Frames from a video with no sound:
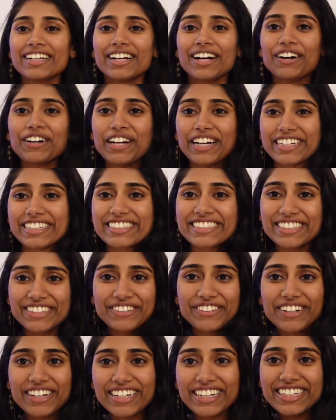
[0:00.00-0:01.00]
Okay,
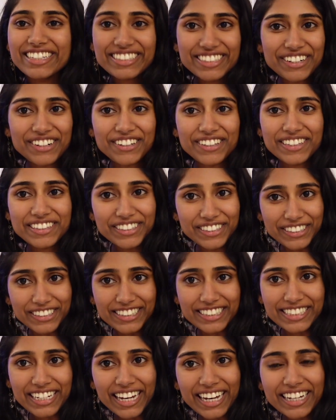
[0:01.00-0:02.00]
so it is currently
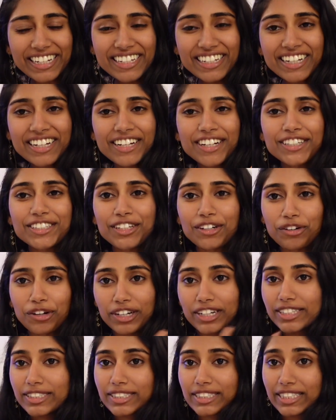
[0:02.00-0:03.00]
Thursday, so it
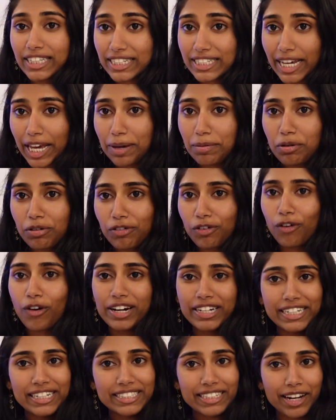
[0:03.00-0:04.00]
is the day before I
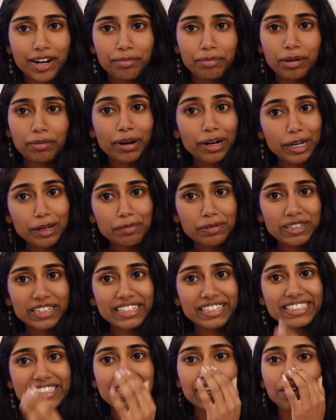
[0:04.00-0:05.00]
need to set up my
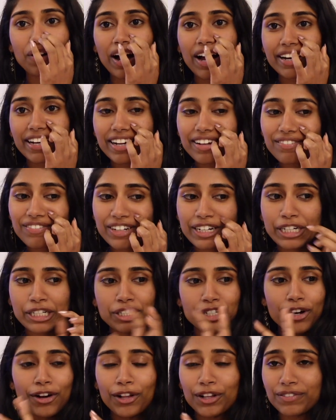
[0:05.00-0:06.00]
marketplace, so I need to finish
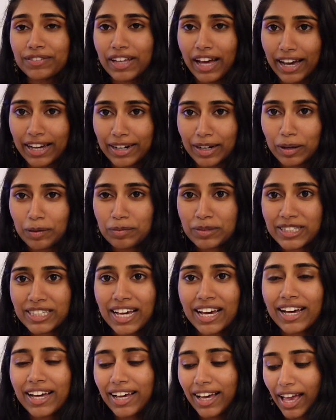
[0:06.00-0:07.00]
all of the items,
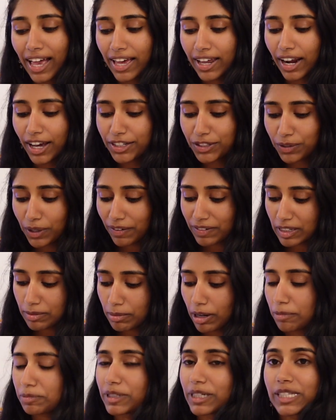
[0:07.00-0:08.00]
and I do have some
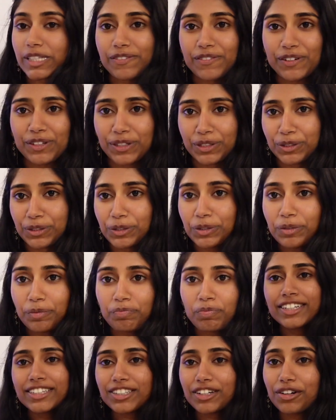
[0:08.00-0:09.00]
updates for you.
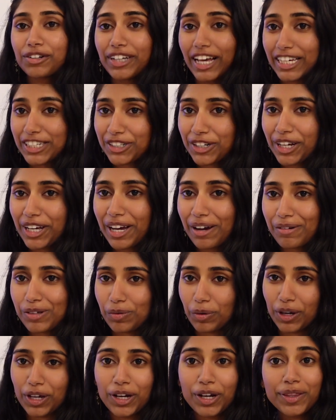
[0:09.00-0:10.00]
So yesterday I was
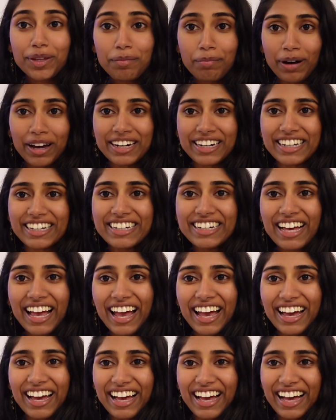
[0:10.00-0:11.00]
working on the bunny
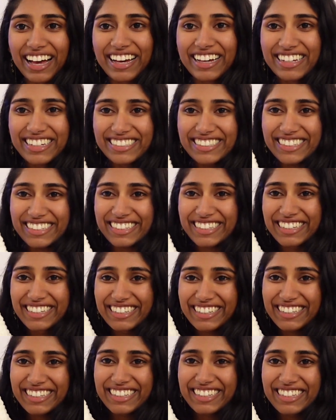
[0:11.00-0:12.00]
and
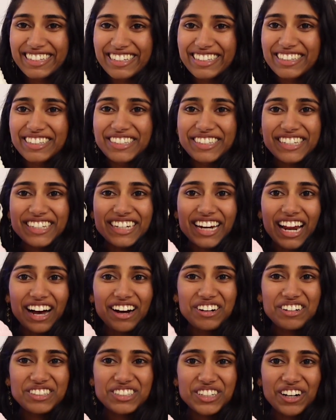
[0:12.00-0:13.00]
look at
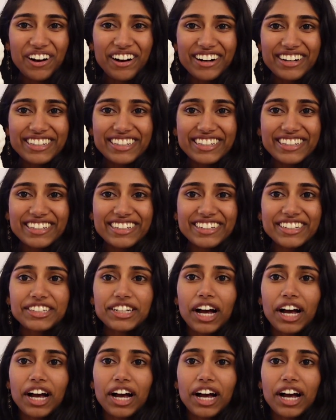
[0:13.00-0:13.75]
how chonky.